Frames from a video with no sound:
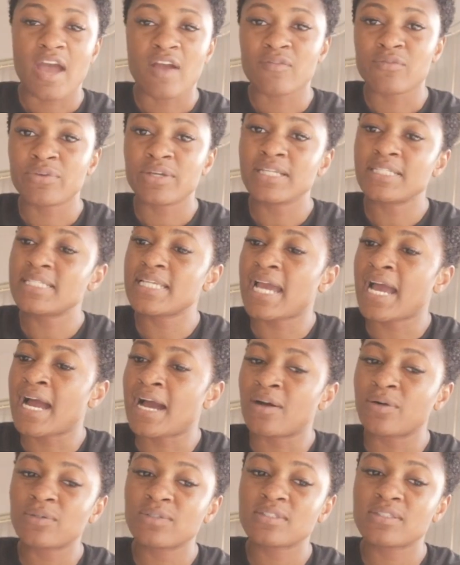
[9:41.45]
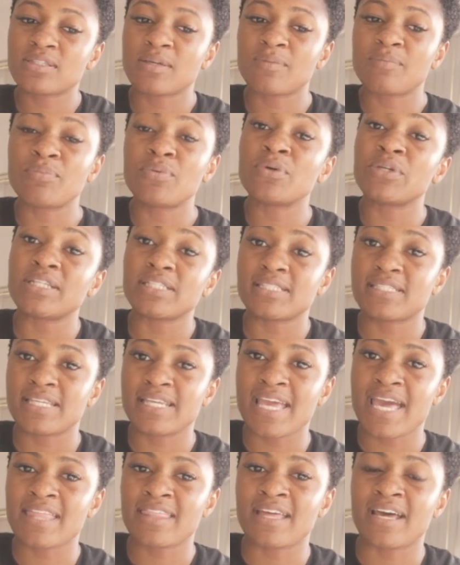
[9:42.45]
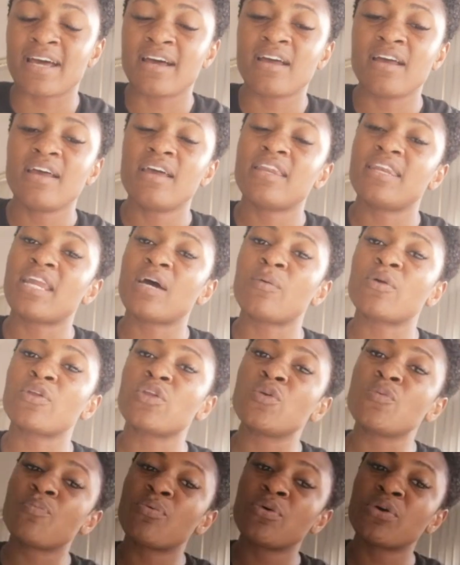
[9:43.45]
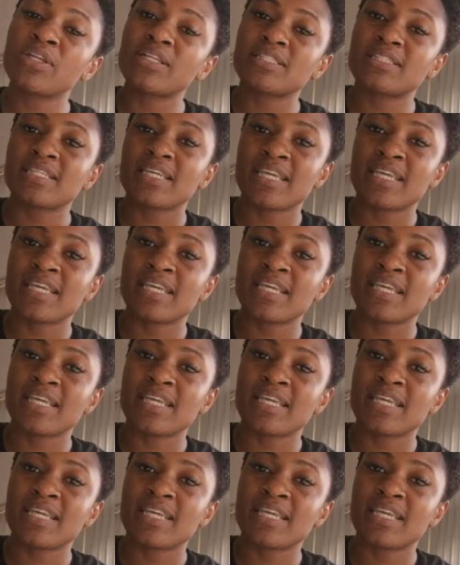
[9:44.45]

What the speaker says: and read it out and put it together. Now when you put it